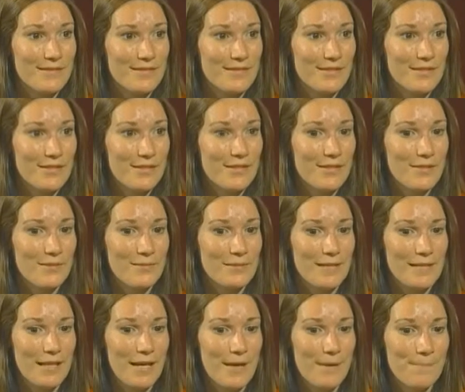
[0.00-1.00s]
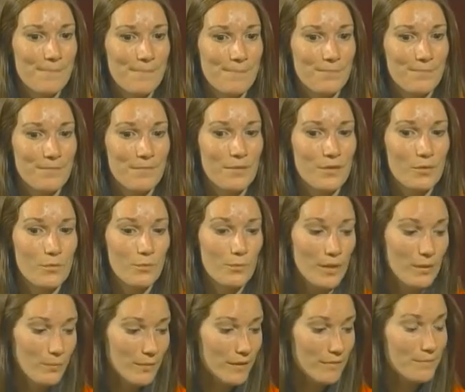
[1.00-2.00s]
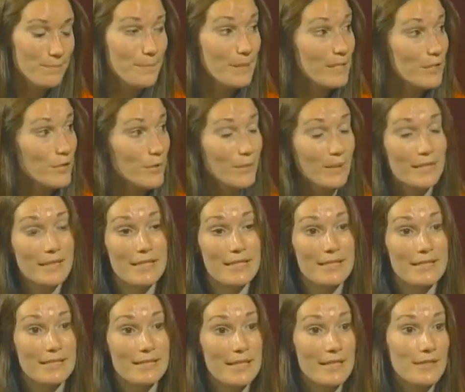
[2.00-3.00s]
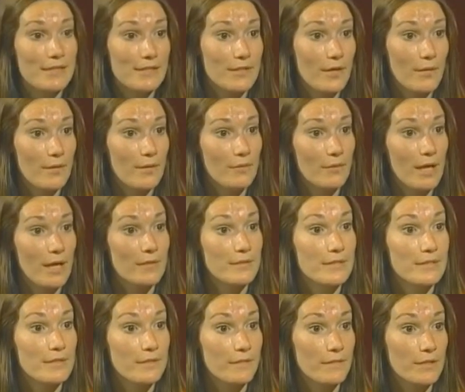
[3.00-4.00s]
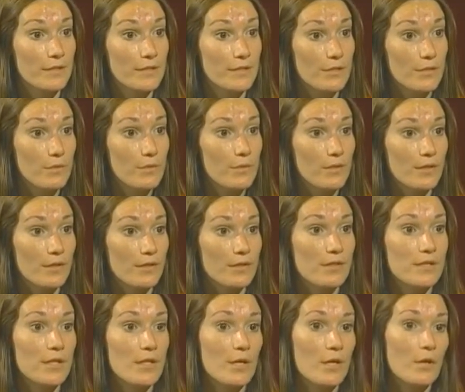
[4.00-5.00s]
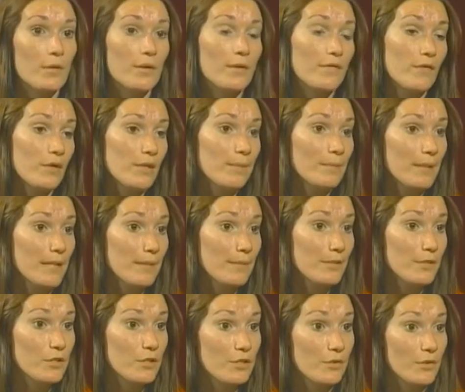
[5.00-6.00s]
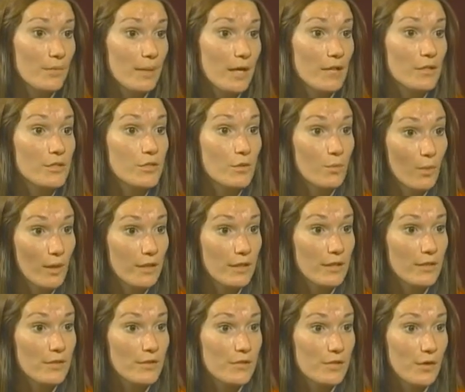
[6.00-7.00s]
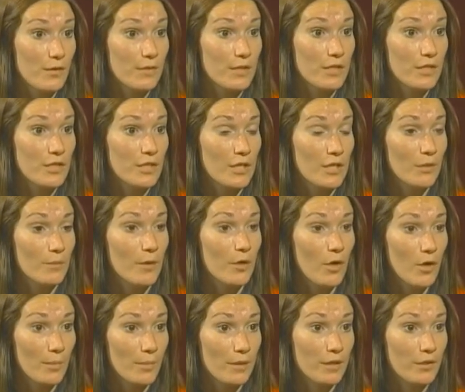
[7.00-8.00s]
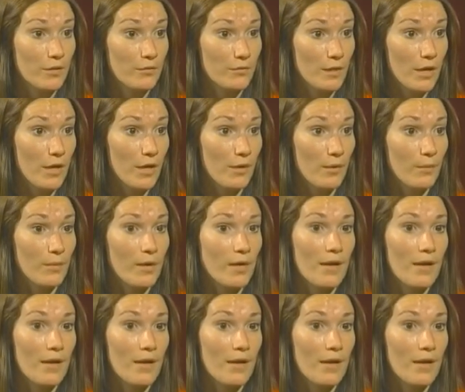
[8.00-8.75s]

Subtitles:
Sure. When we've been doing these skits going around to different schools, we've only been able to do about 20 or so this year. We're hoping to grow.